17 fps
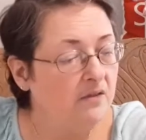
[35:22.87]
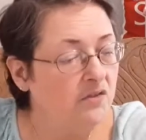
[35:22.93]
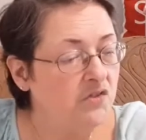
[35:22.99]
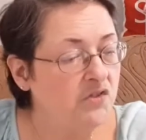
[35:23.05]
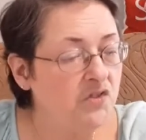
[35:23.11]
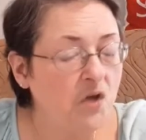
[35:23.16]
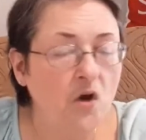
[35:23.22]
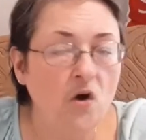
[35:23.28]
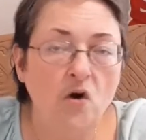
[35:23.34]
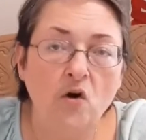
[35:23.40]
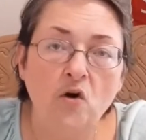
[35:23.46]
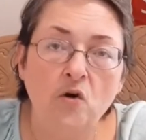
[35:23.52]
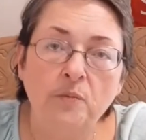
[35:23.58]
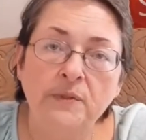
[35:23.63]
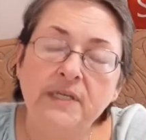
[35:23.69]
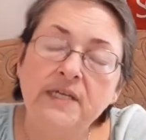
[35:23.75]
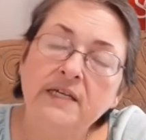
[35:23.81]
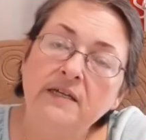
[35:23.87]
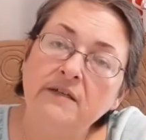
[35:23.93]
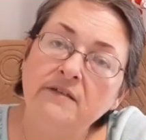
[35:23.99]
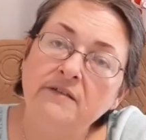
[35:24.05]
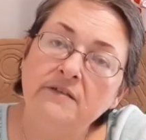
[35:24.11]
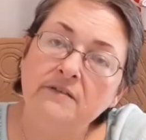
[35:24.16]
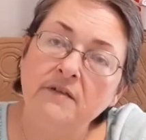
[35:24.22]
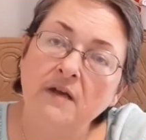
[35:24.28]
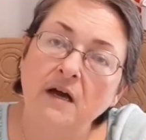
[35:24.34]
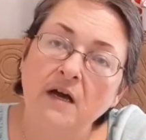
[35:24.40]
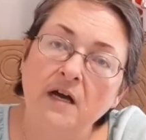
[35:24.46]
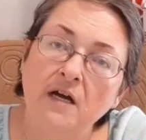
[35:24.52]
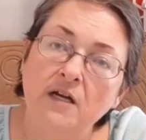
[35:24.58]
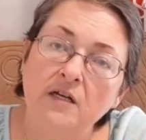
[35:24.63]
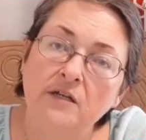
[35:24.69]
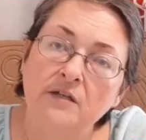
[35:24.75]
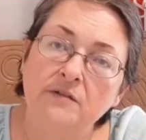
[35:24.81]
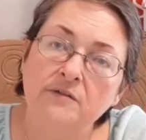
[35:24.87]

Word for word: So please uh,